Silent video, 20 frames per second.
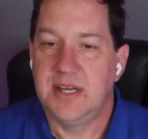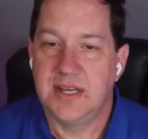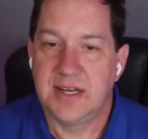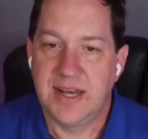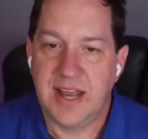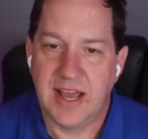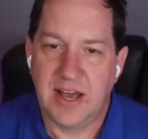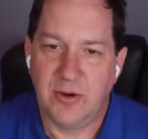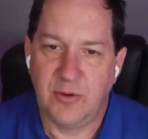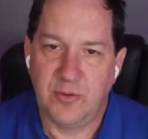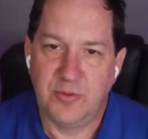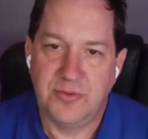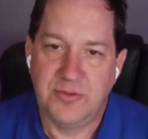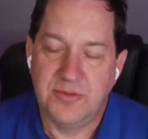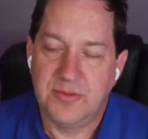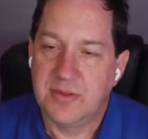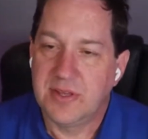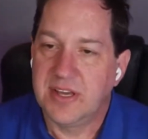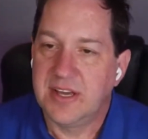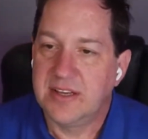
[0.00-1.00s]
Now,
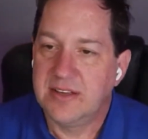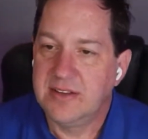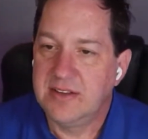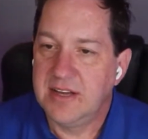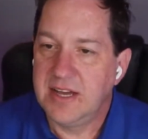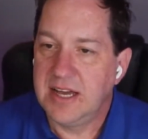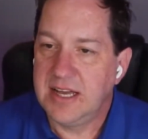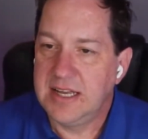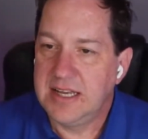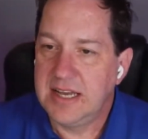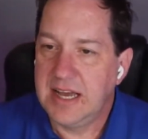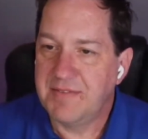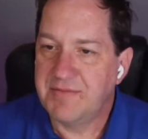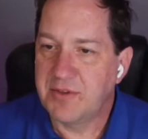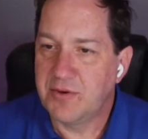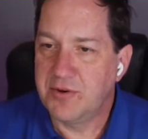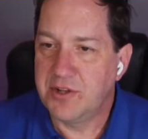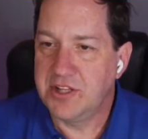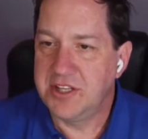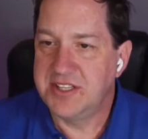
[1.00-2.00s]
I've
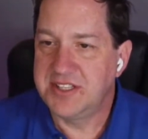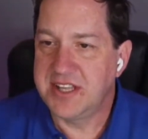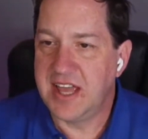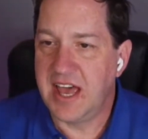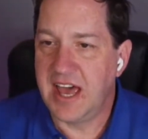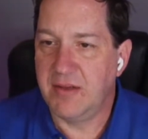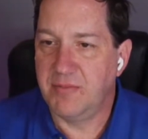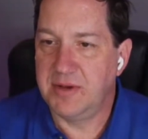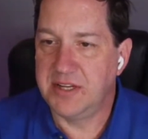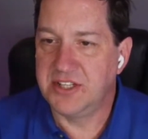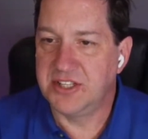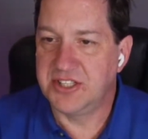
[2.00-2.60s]
thrown a list out, a bunch